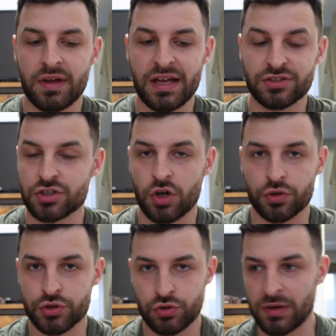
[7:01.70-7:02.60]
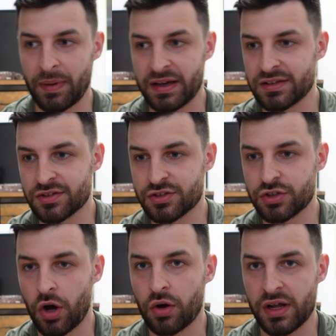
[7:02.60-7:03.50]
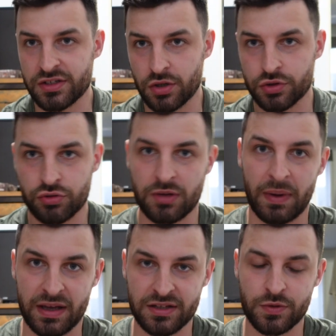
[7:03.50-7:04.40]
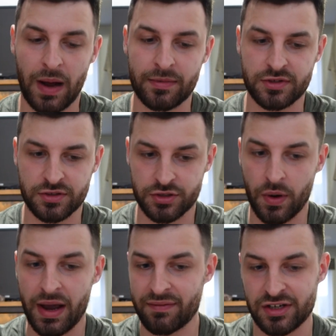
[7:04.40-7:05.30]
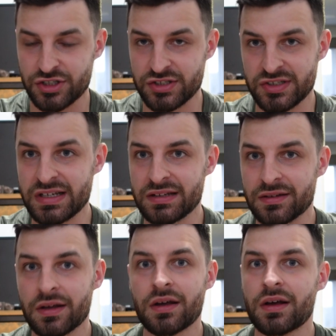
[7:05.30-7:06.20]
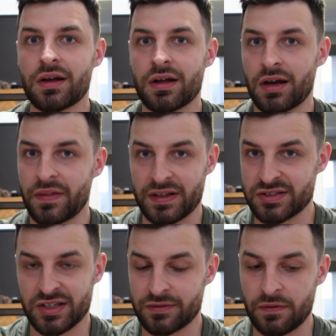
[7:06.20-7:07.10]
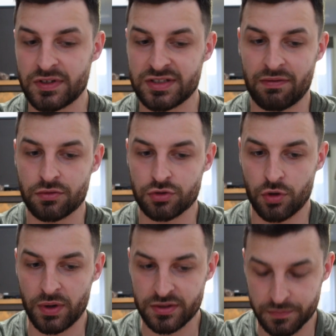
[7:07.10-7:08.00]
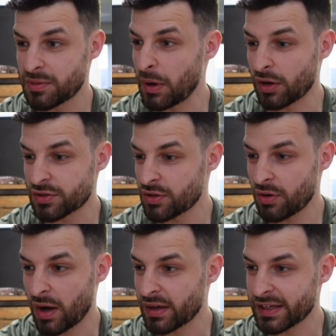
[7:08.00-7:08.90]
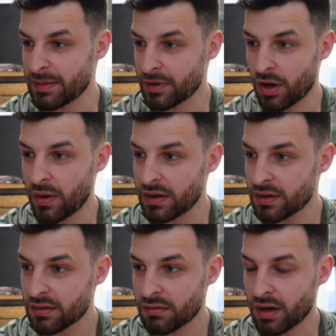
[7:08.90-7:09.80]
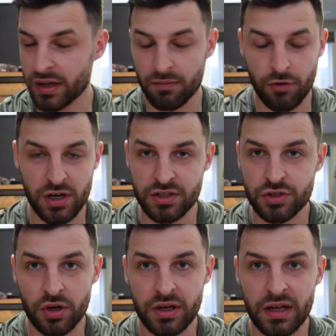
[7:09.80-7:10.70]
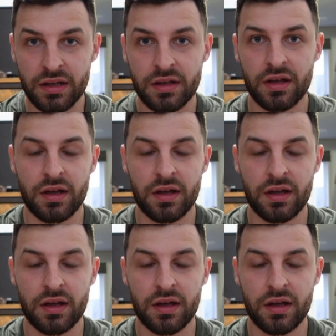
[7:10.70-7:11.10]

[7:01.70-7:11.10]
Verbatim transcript: it's just gone straight back into stock and it's gone straight back into Amazon. So I haven't actually seen like that 650, 700 quid. To be honest with you, I'm gonna keep it going. Like I'm really enjoying it.